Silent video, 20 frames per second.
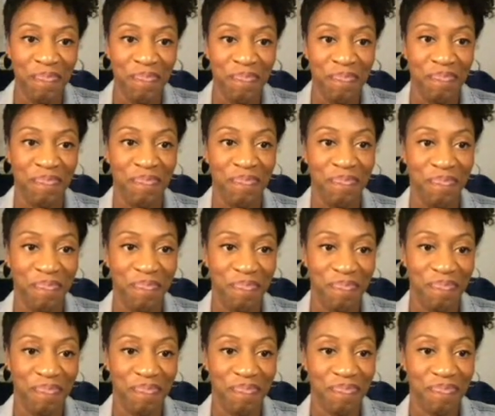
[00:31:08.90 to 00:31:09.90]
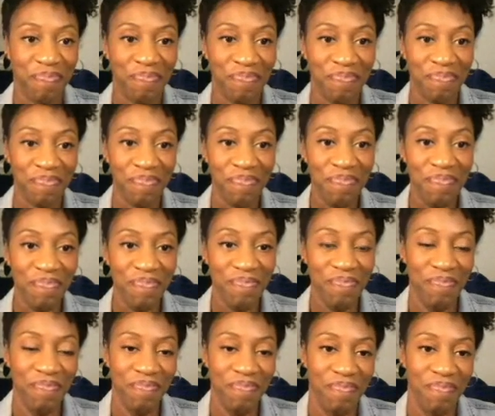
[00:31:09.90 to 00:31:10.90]

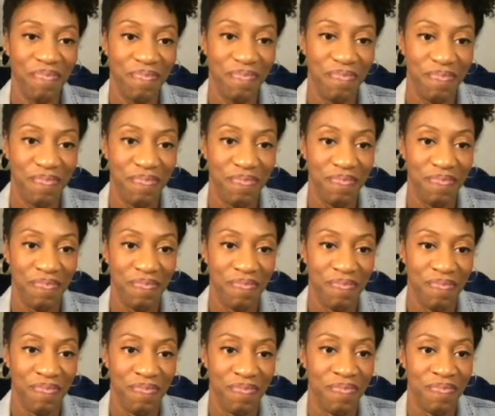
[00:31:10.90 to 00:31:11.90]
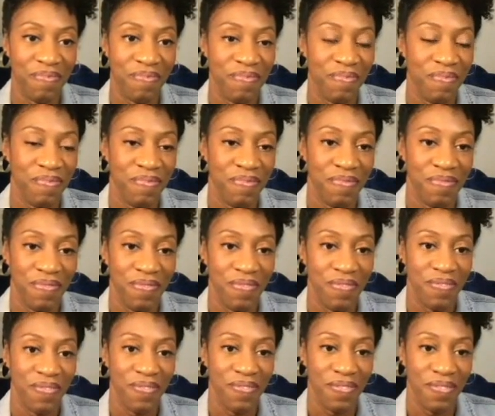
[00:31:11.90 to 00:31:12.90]

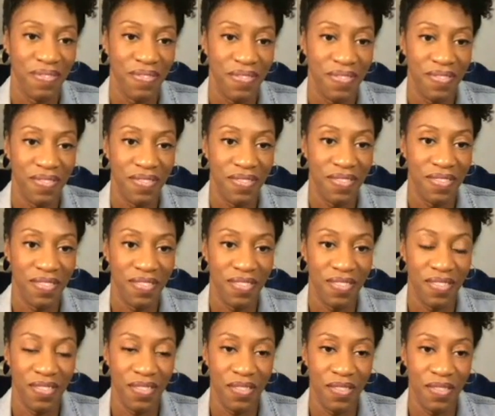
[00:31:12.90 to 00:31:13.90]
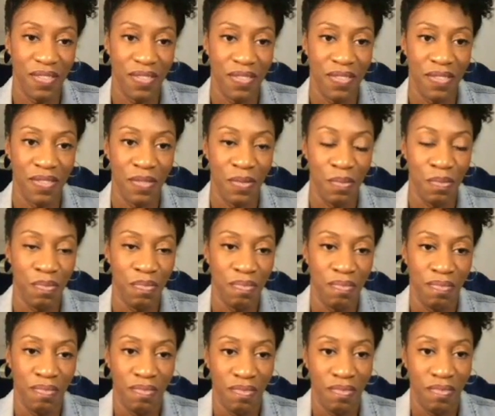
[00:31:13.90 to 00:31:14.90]

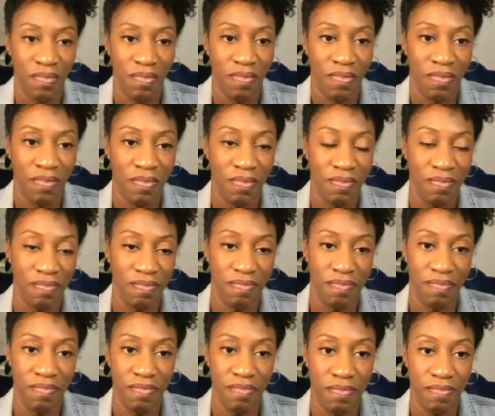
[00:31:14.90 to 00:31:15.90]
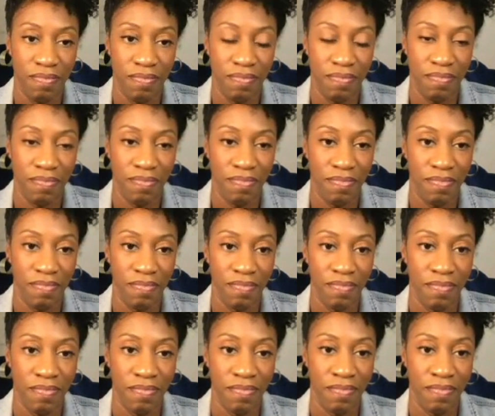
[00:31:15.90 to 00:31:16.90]
The person shown says nothing.